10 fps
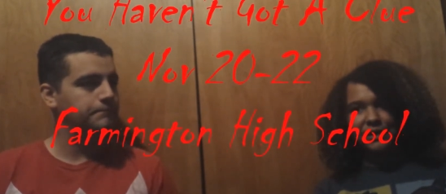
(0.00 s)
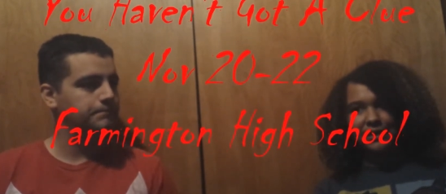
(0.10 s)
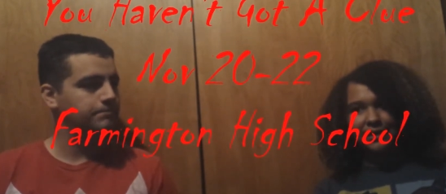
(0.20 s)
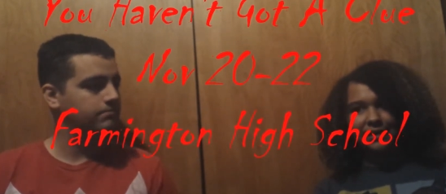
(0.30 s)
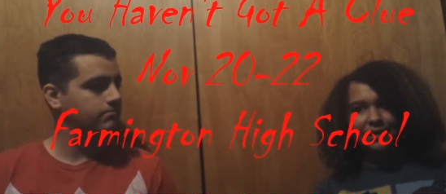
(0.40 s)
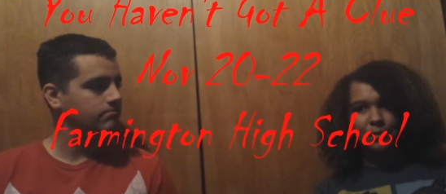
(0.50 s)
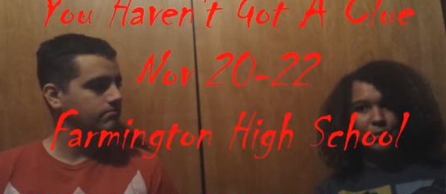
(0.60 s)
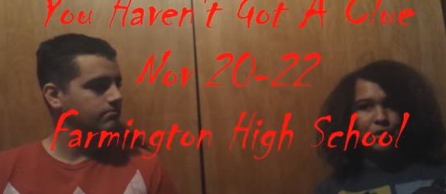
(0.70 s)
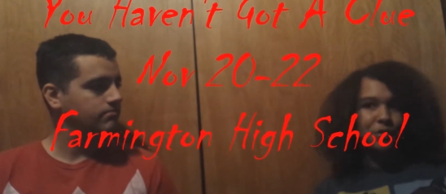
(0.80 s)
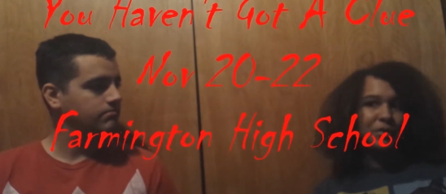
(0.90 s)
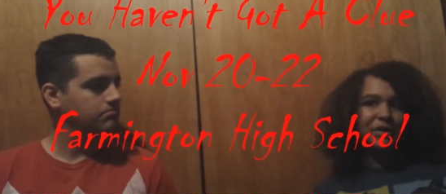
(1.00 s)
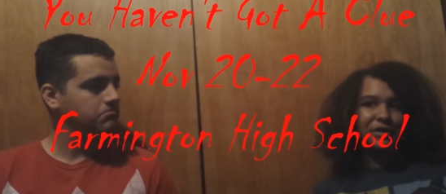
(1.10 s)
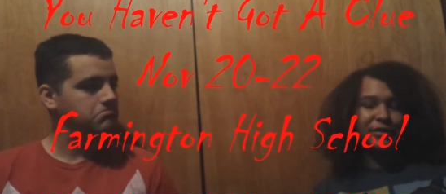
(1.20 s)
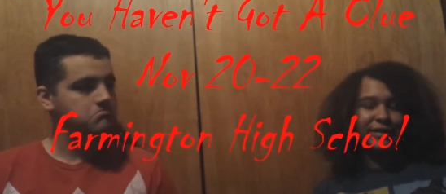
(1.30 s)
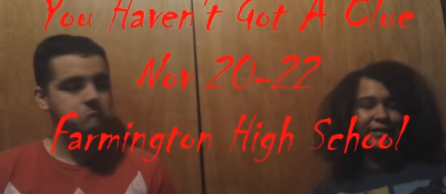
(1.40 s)
Speaker 1: be like a murder
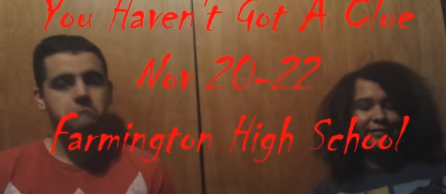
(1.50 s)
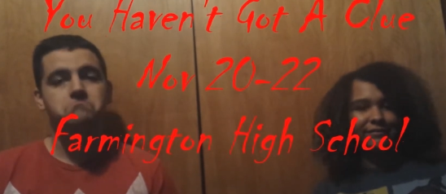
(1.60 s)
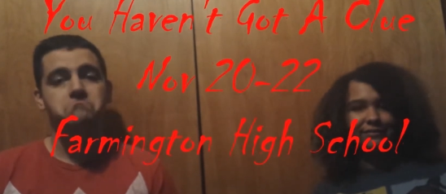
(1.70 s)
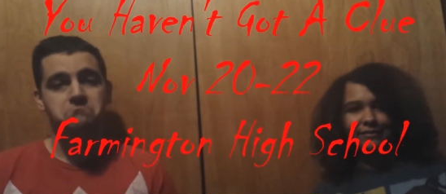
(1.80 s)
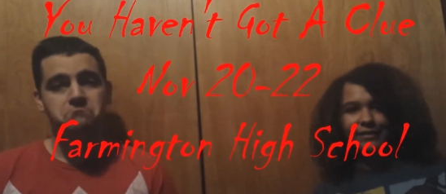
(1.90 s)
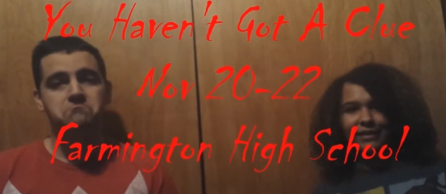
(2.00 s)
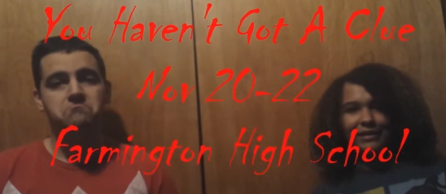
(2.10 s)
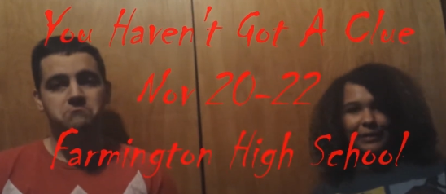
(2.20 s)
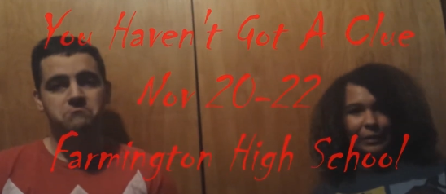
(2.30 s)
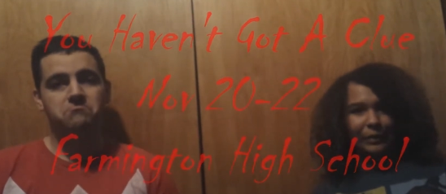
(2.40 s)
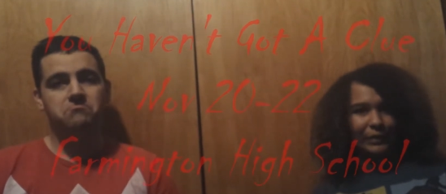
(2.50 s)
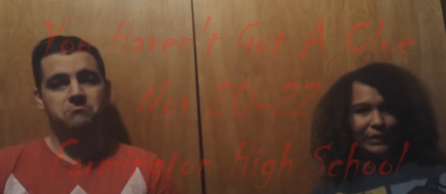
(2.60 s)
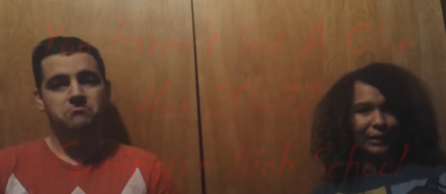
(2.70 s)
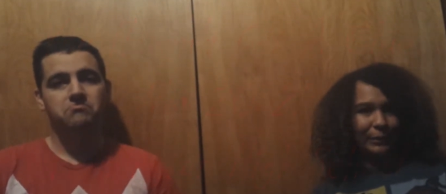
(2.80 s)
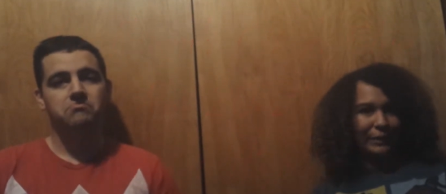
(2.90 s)
mystery. Mm-hmm. So,
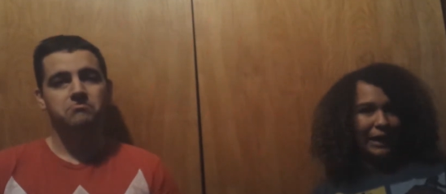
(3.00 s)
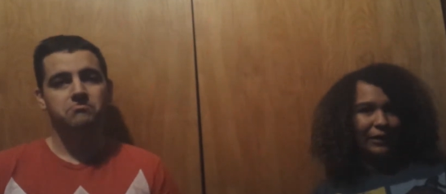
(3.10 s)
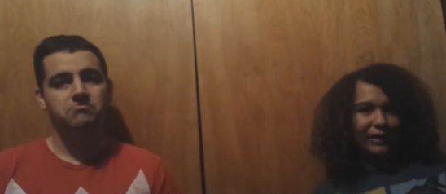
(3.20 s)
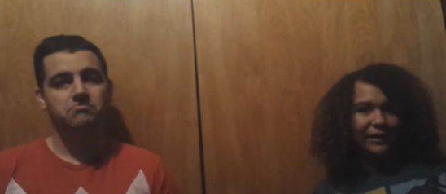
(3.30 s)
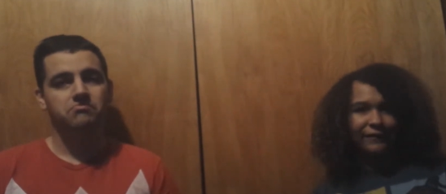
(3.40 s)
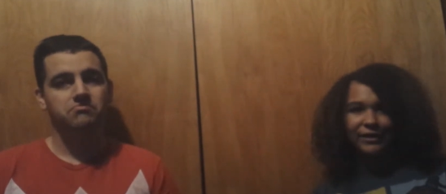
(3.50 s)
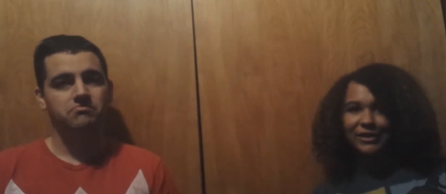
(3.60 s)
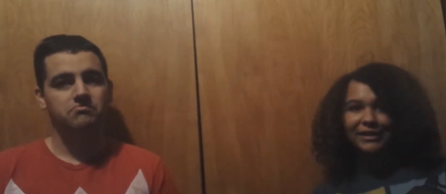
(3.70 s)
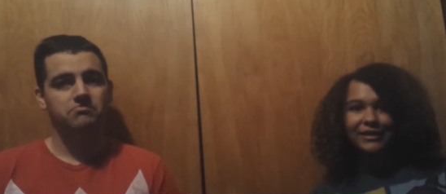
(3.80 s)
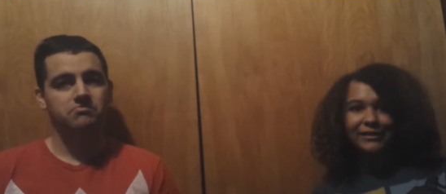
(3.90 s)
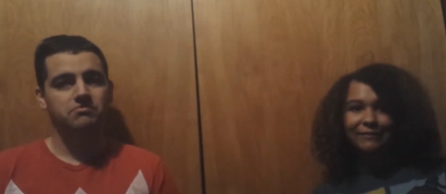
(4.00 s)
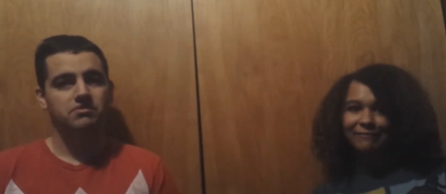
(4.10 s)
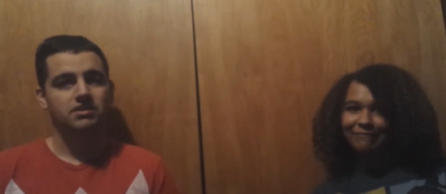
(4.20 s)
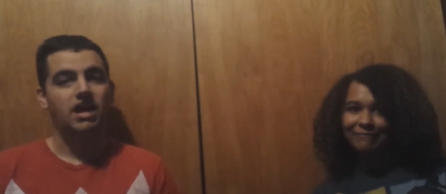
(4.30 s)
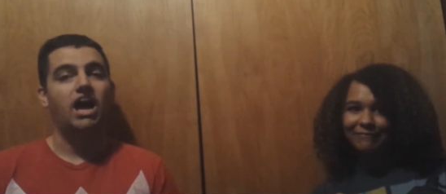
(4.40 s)
come down to FHS.
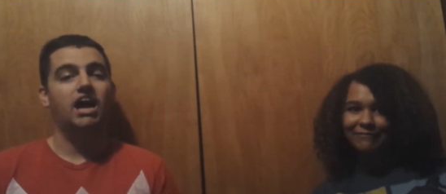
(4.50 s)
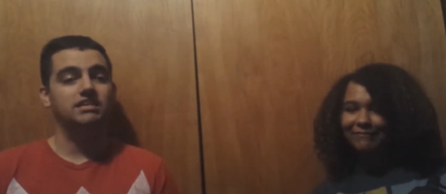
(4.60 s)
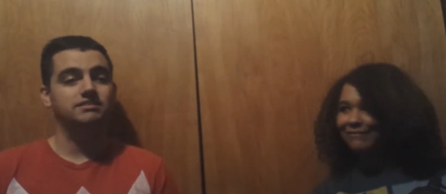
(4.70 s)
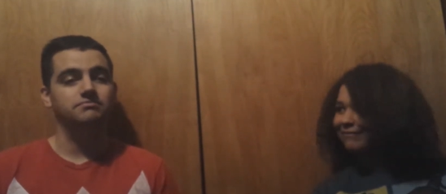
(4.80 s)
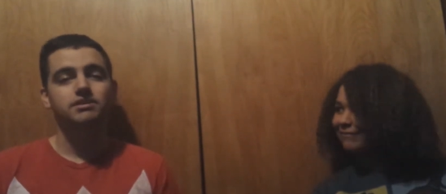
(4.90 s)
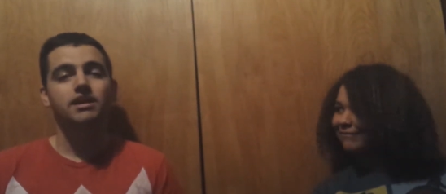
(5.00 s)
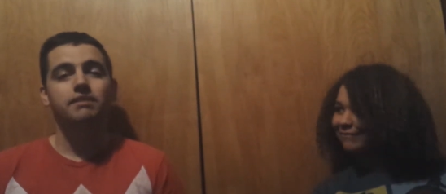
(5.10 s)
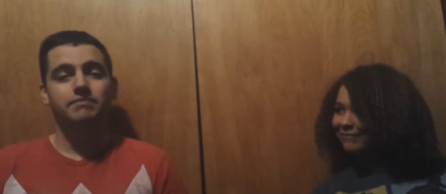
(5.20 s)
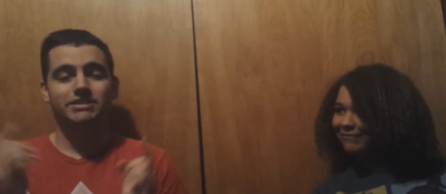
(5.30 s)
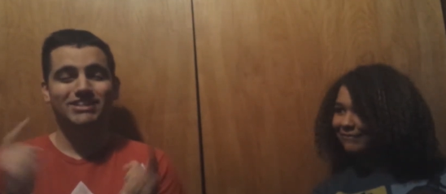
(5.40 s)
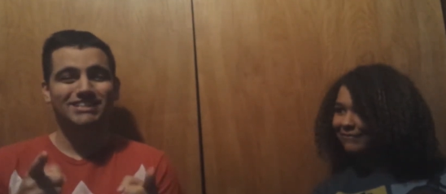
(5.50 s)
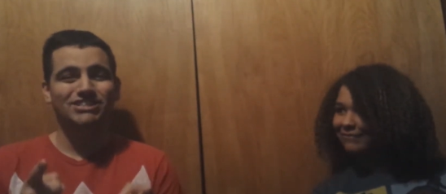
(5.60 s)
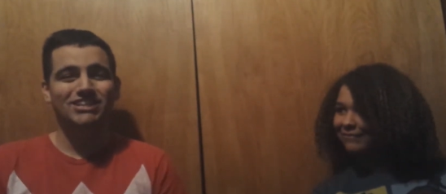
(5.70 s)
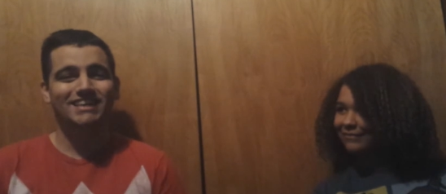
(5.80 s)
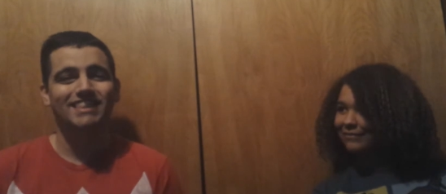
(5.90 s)
Speaker 2: Awesome. Make sure you guys
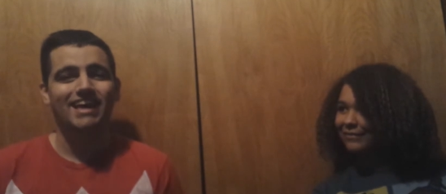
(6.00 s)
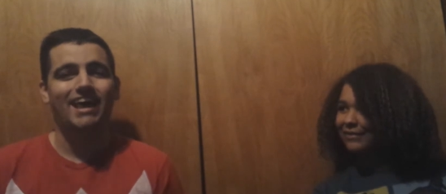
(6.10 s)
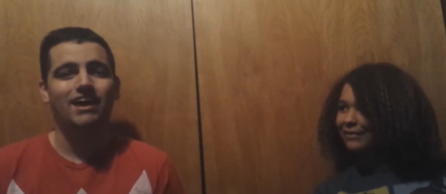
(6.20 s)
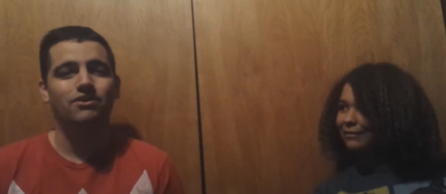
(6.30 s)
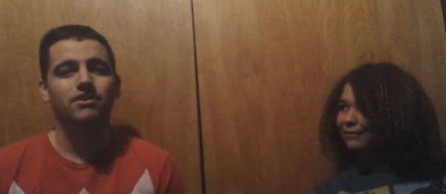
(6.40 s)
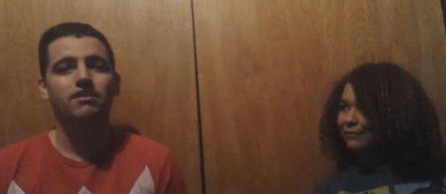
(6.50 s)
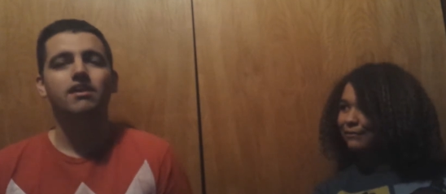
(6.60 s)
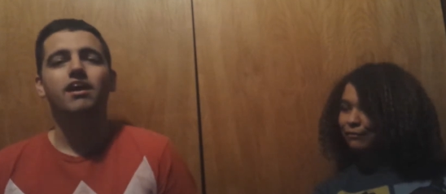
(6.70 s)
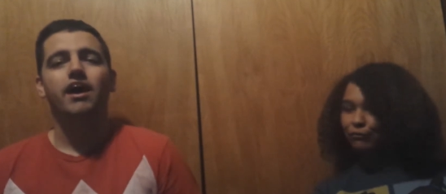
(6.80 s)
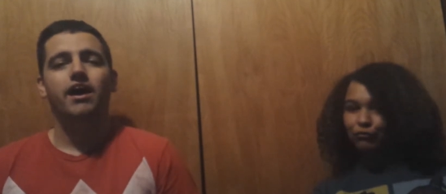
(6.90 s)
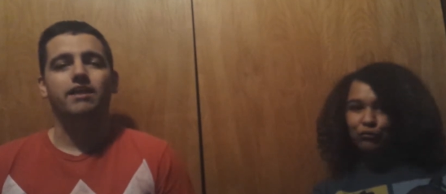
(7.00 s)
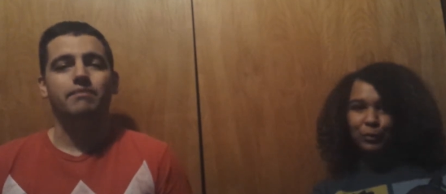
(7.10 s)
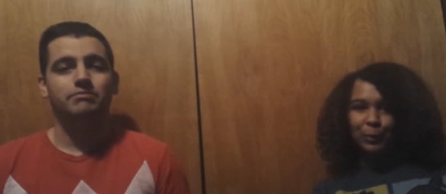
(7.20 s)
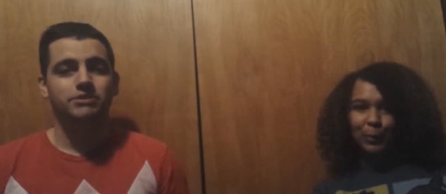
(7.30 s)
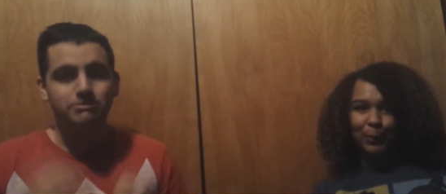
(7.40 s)
check that out.
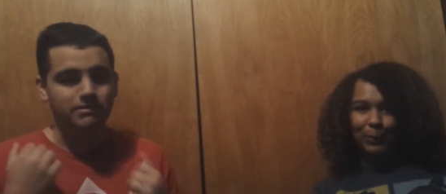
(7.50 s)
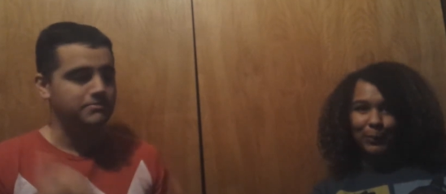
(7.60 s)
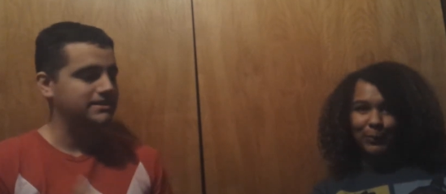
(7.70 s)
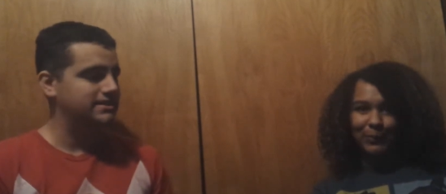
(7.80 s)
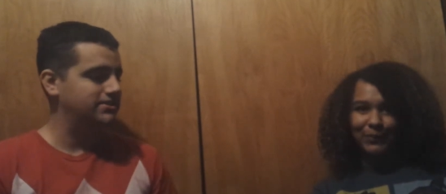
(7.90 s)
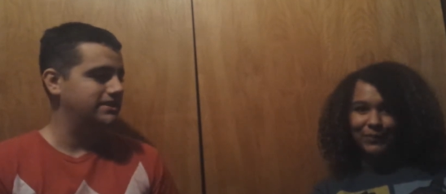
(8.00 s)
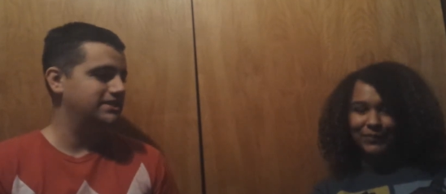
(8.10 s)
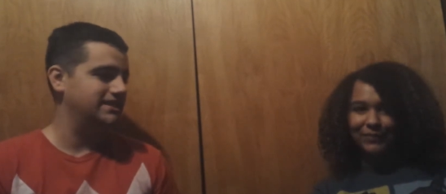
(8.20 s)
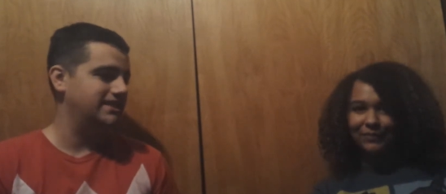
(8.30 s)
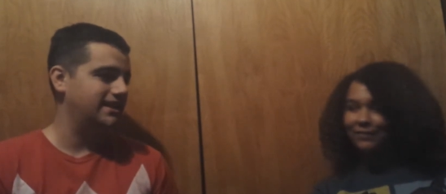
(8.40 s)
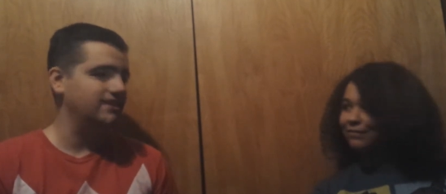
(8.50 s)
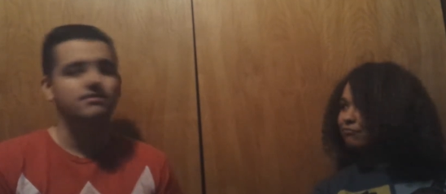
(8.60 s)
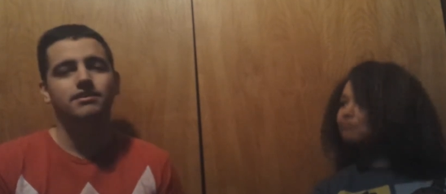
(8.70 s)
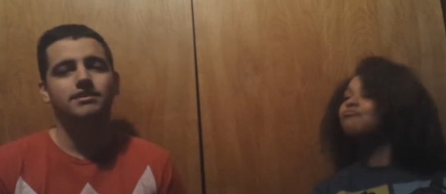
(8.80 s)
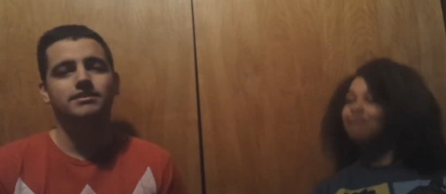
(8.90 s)
I'm going to do my best to try to check that
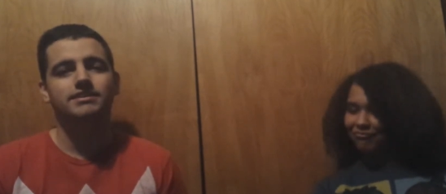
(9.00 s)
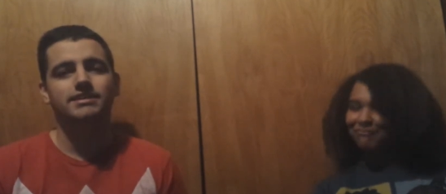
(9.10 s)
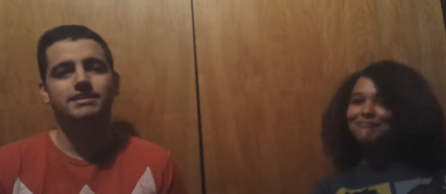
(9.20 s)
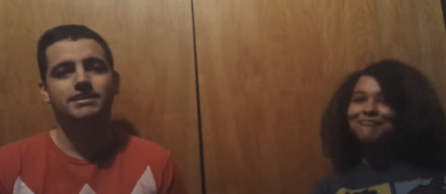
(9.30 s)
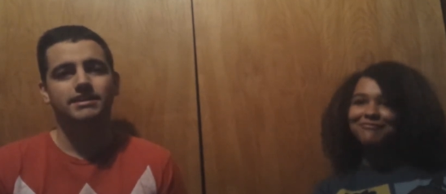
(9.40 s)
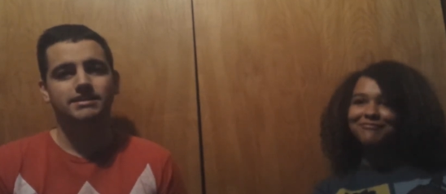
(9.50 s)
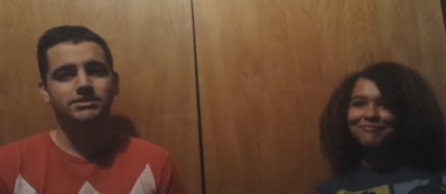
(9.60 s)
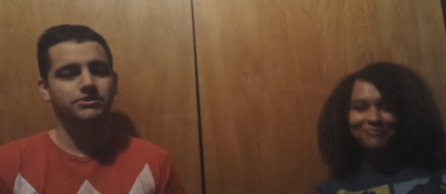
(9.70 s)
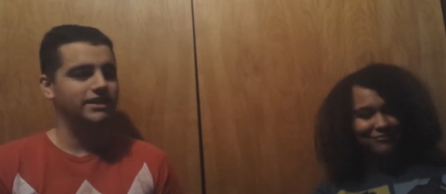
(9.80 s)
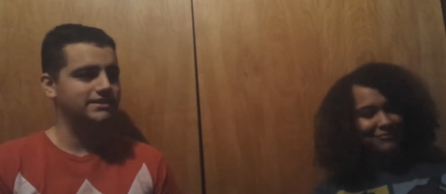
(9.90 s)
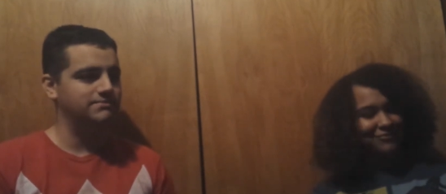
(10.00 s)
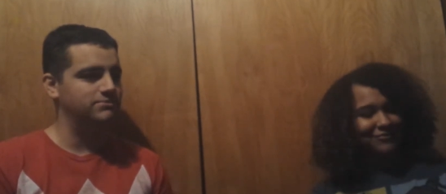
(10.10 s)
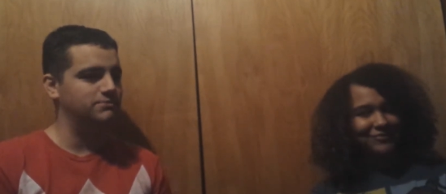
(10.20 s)
out and show you guys some